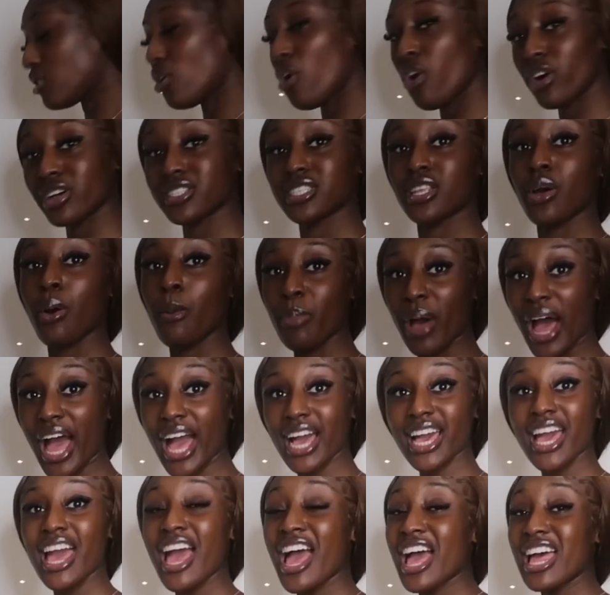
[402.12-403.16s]
the oxtail
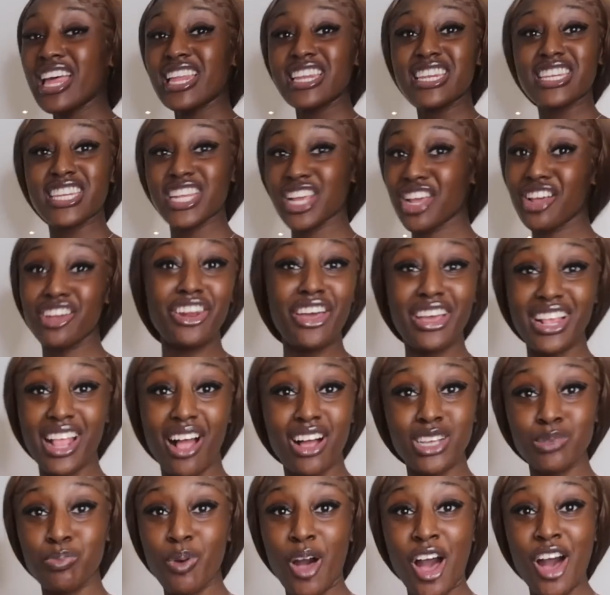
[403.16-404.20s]
back. Didn't know that
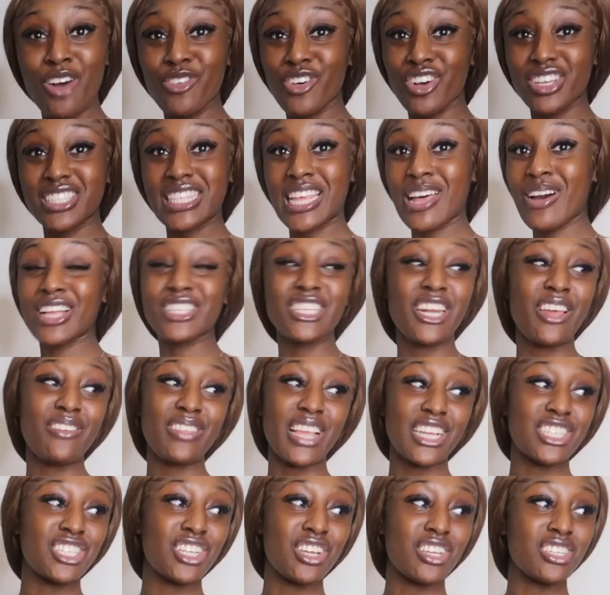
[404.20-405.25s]
was part of oxtail. I don't know if
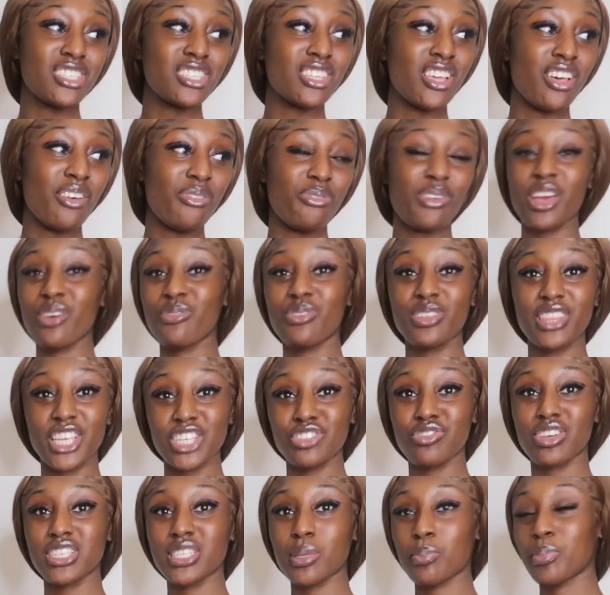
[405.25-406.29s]
that's just a thing for
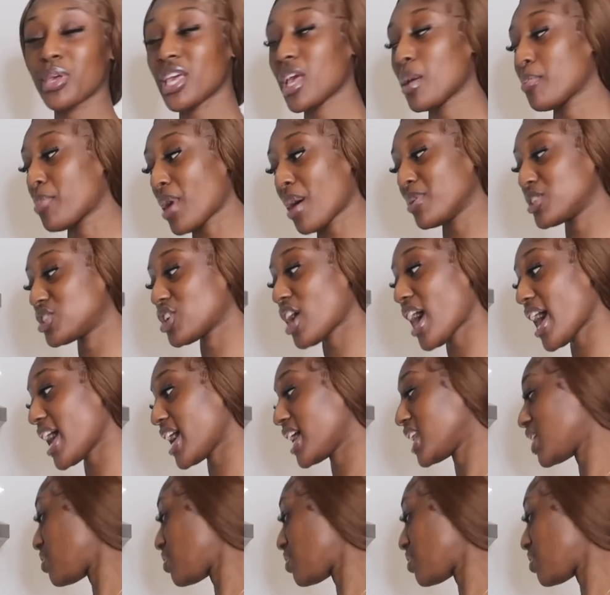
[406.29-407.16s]
this recipe, but I'm gonna try it